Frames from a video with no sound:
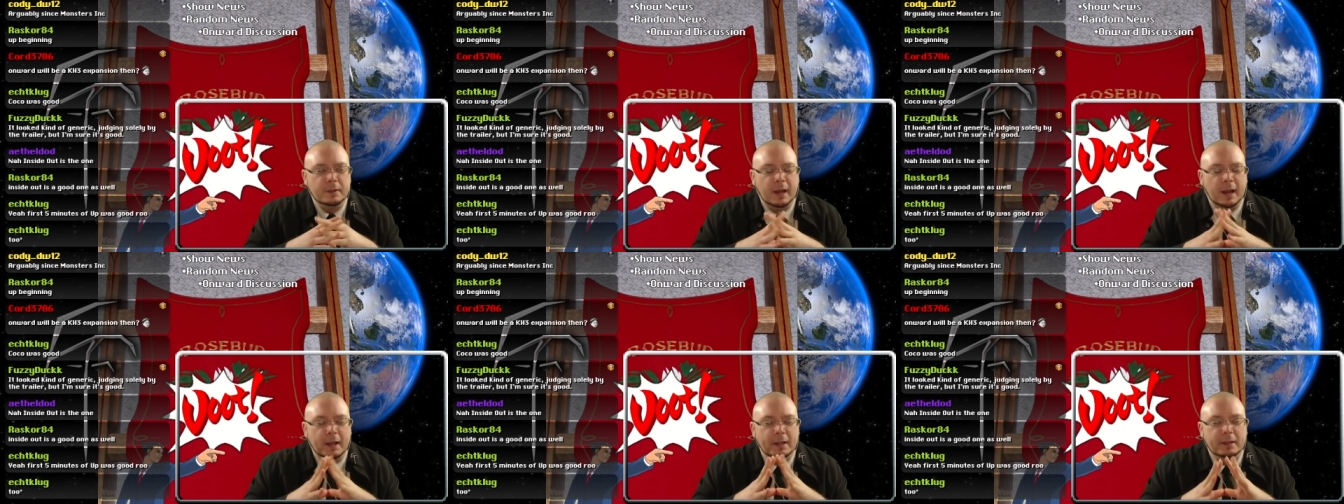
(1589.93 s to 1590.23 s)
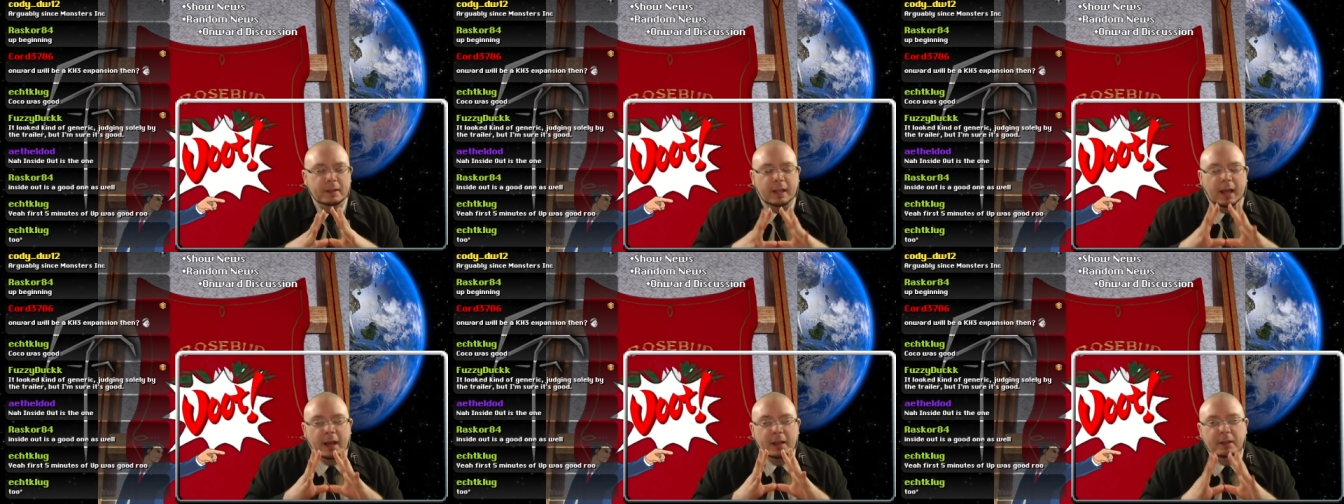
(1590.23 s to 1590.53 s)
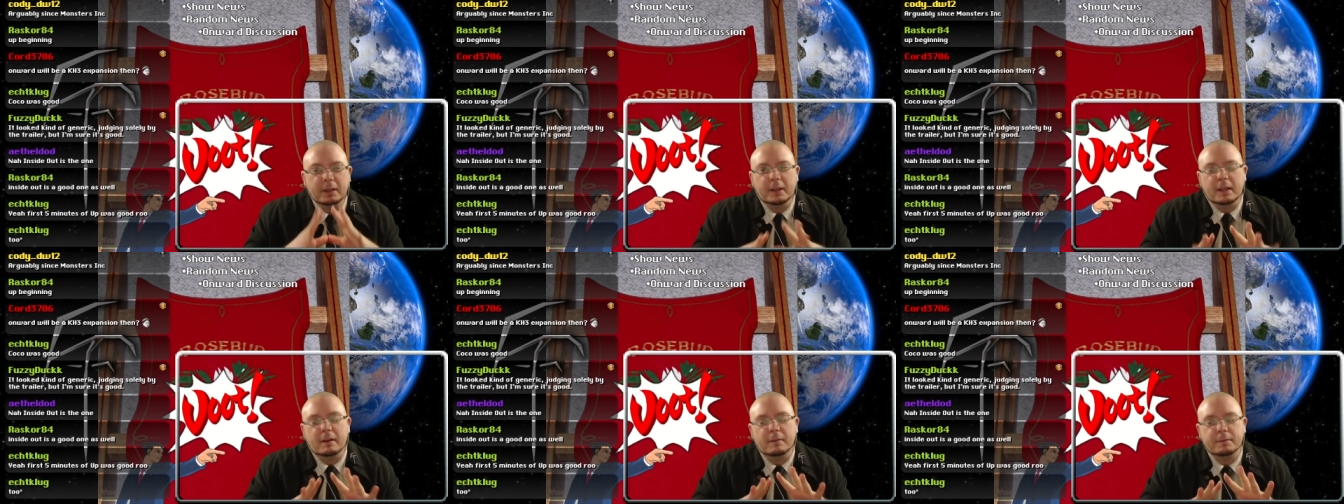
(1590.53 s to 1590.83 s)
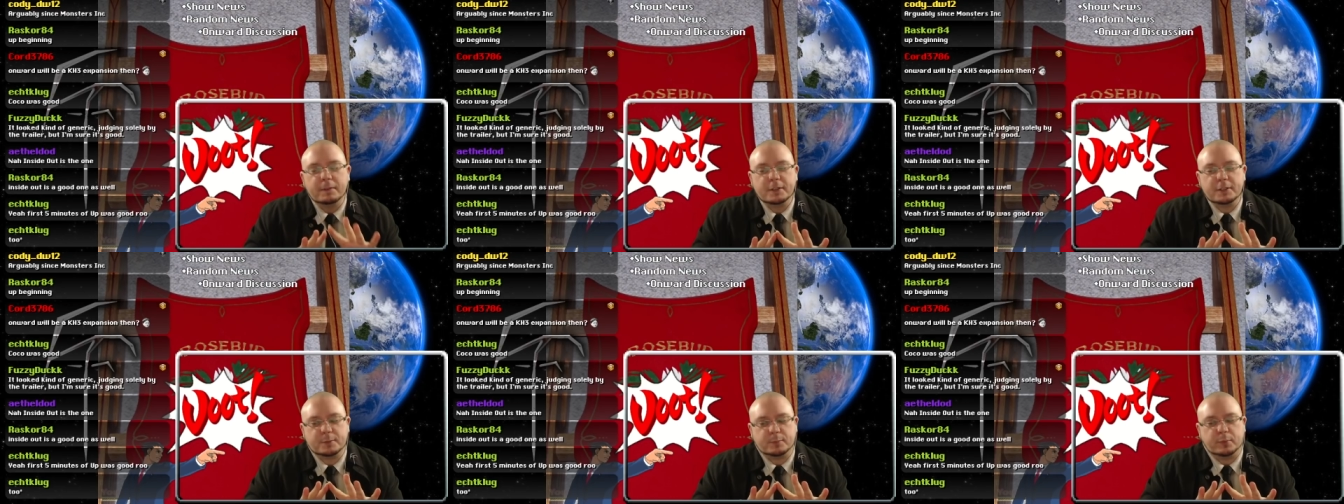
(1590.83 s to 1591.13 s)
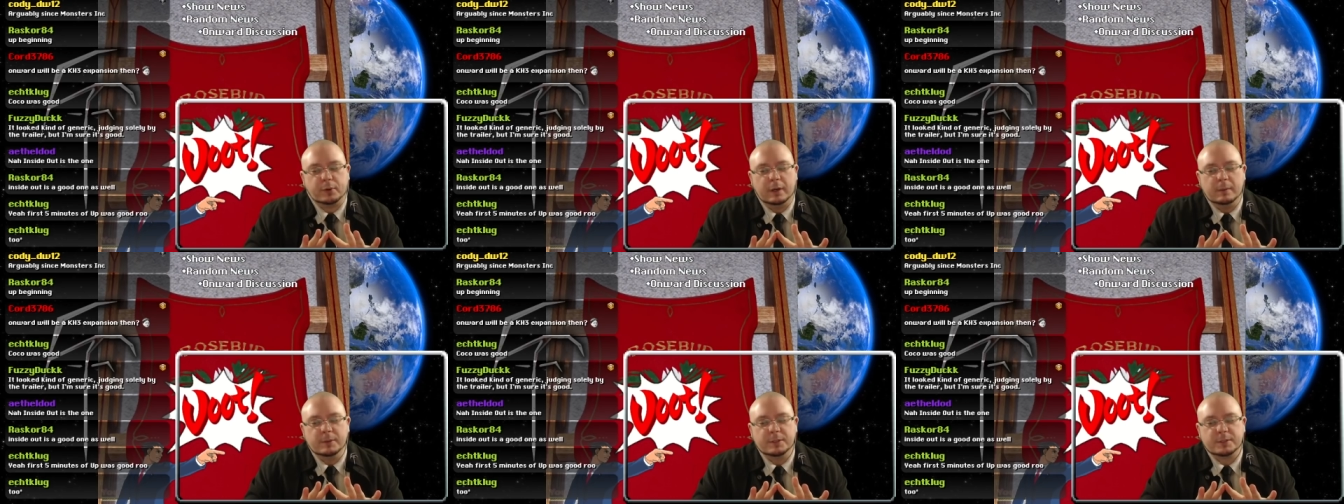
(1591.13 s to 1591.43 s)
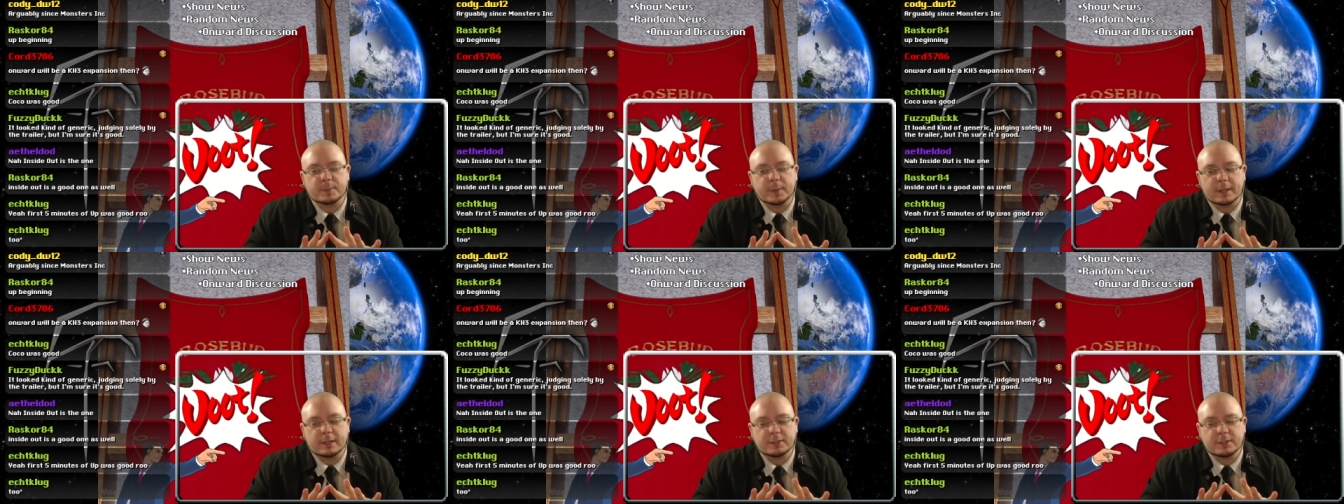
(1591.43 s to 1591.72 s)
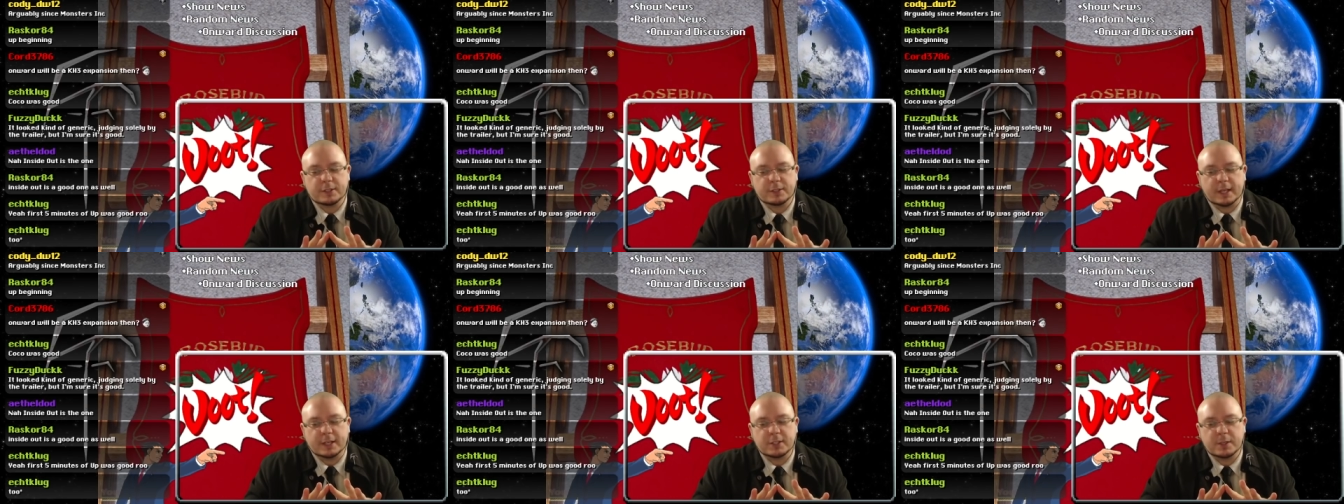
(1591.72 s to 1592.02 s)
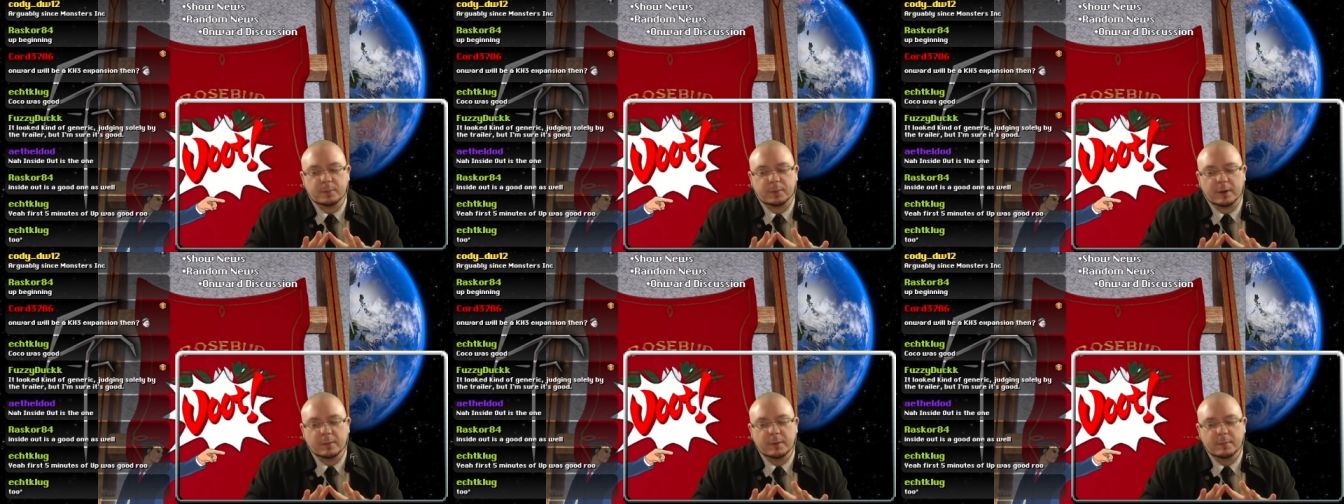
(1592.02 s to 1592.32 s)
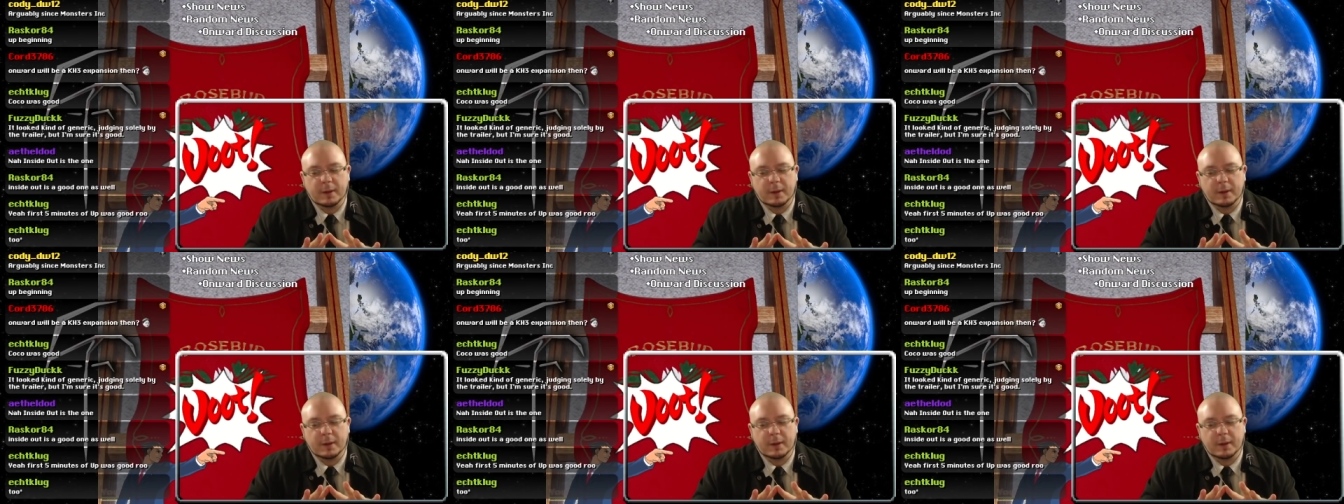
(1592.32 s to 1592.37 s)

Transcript: I love this premise because it's actually probably